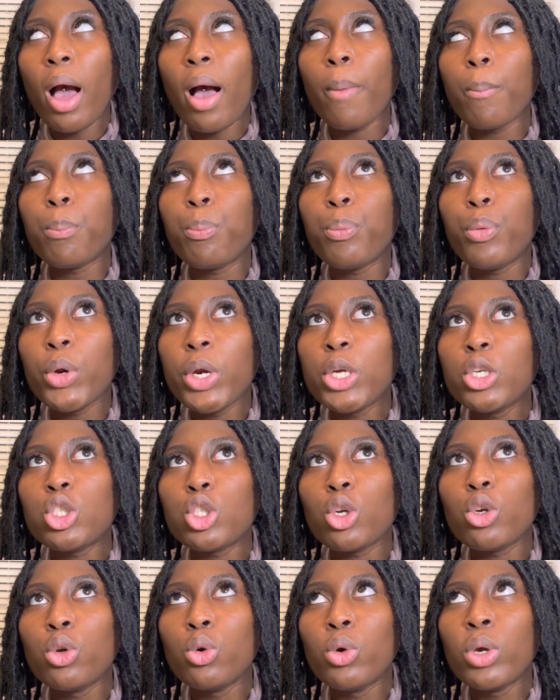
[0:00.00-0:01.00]
I'm pretty
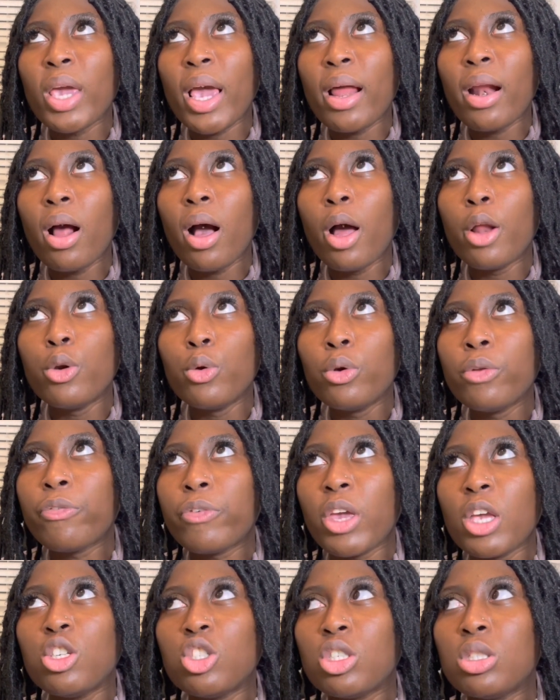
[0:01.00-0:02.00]
sure you get a
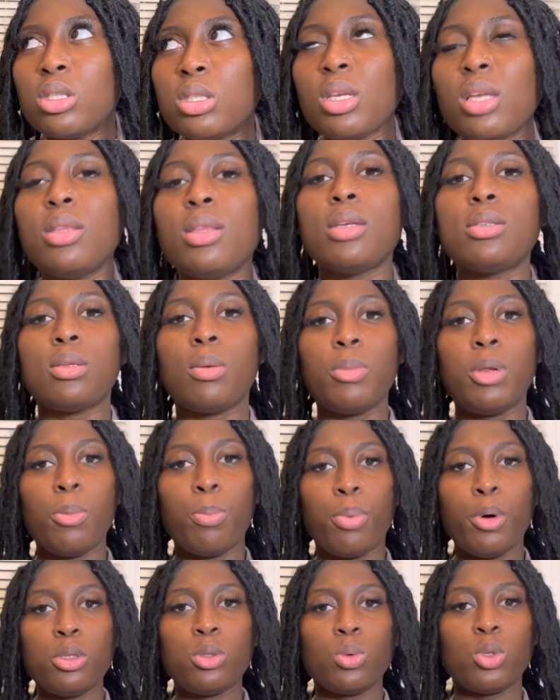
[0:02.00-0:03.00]
notification saying that somebody
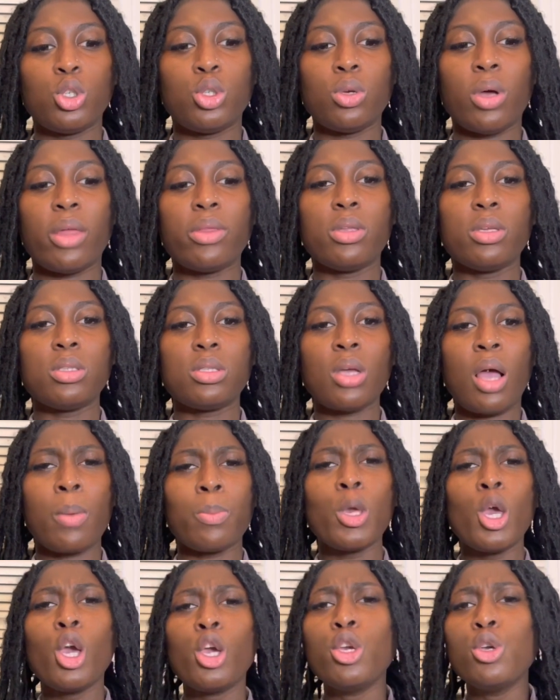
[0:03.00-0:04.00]
booked with you at this
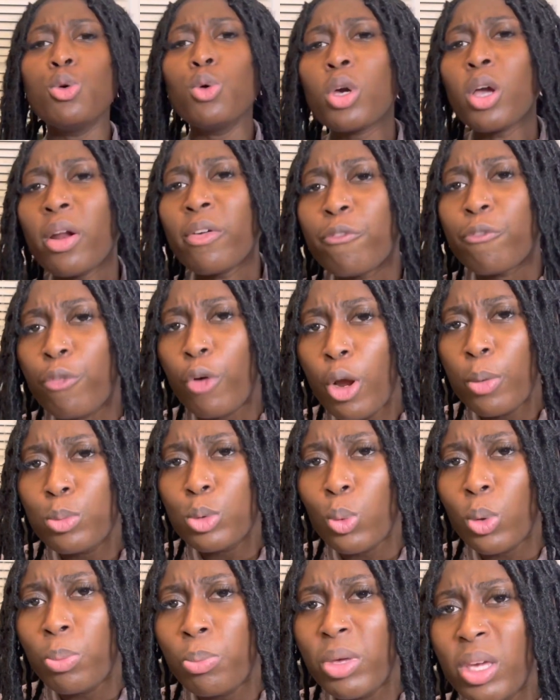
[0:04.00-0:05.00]
time. You
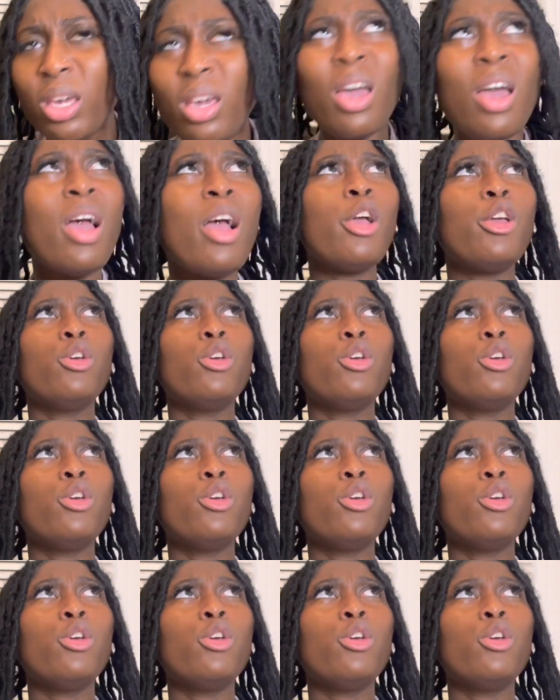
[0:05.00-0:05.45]
confirmed with me.